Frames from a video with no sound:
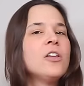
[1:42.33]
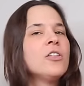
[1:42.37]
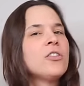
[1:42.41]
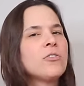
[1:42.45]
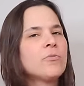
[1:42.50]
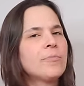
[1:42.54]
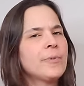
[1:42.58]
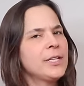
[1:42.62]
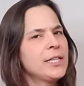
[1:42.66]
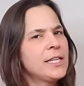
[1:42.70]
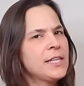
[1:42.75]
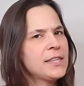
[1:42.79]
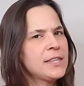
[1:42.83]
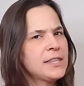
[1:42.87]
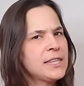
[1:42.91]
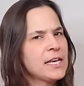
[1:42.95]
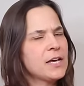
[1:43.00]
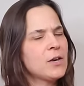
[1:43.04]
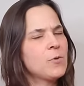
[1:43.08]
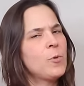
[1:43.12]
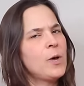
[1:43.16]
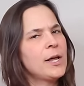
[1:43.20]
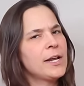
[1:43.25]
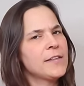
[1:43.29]
The really
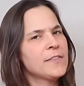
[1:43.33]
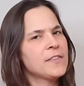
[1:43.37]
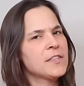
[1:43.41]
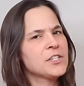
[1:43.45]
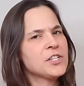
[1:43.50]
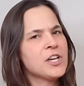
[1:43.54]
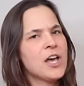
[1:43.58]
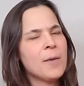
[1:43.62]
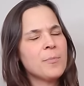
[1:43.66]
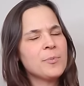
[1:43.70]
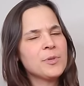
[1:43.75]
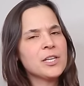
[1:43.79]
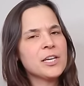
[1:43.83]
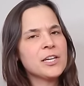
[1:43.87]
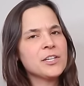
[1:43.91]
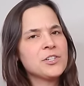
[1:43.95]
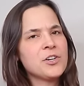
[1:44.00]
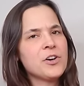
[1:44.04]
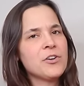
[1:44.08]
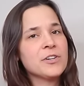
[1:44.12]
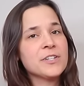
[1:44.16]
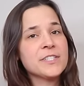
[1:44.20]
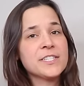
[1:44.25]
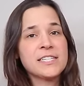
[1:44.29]
thick one at the top of the
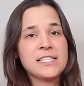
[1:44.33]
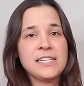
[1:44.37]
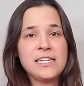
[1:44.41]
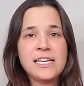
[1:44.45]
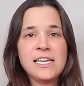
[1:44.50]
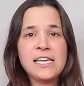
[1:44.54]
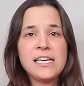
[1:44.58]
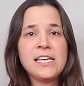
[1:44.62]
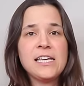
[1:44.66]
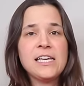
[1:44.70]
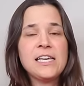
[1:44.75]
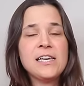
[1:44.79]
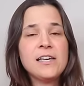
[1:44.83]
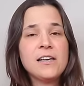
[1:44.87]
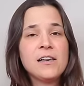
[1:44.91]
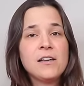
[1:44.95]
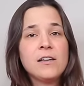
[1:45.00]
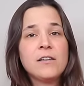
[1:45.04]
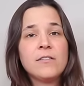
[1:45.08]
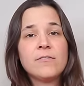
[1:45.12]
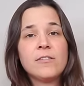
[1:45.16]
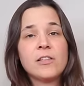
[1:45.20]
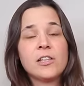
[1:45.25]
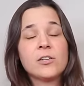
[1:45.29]
guitar is an E,
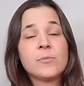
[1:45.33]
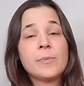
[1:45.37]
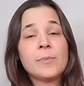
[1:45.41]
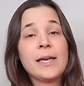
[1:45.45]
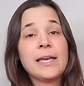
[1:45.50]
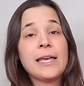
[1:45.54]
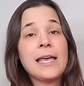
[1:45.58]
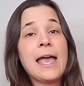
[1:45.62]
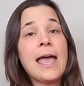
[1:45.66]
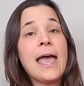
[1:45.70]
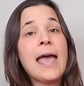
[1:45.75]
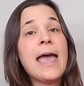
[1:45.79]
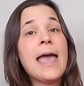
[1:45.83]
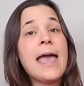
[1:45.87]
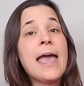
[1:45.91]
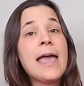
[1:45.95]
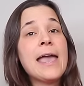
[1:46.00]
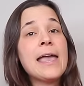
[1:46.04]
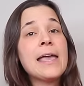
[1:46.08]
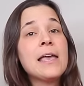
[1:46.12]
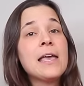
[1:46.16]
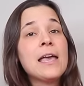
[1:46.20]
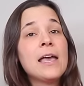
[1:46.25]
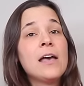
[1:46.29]
followed by
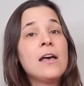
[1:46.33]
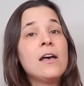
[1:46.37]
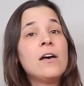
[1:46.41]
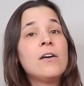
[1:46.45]
A,